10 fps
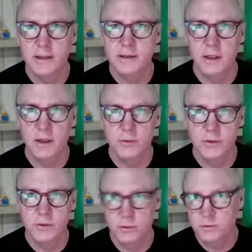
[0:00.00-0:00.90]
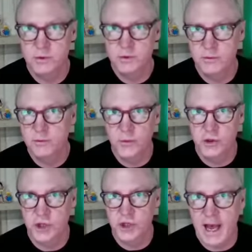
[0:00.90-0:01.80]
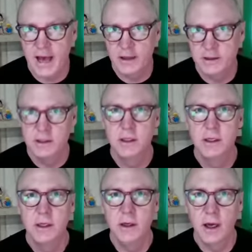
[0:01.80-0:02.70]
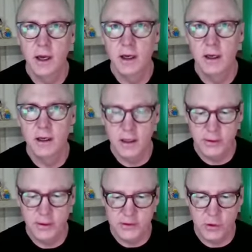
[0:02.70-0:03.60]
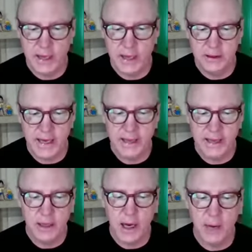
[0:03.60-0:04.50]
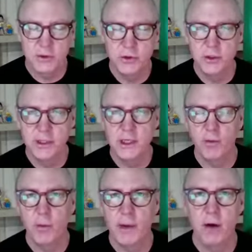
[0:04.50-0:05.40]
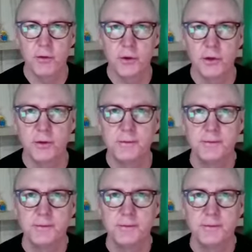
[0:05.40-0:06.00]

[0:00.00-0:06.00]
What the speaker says: for jazz. So how did that opportunity come about for you?